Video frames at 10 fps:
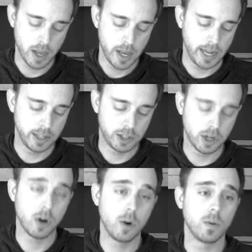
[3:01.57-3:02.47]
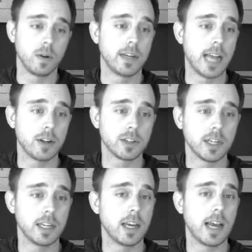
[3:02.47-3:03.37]
And so now it's
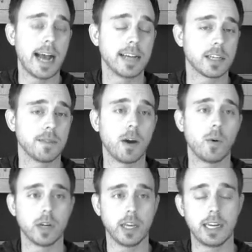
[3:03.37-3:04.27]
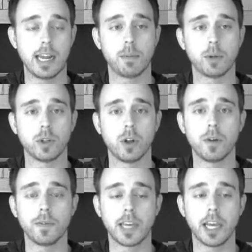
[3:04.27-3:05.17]
going to ask if I want to enable
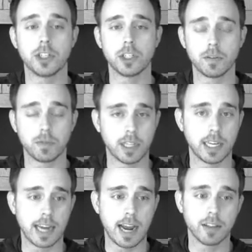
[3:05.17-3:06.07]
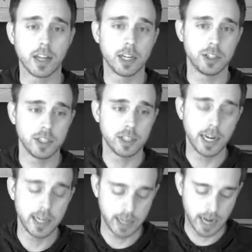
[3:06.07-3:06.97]
notifications for the account that I just
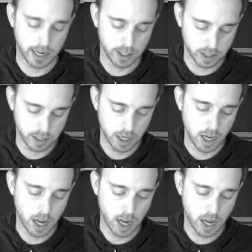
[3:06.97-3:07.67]
signed in as.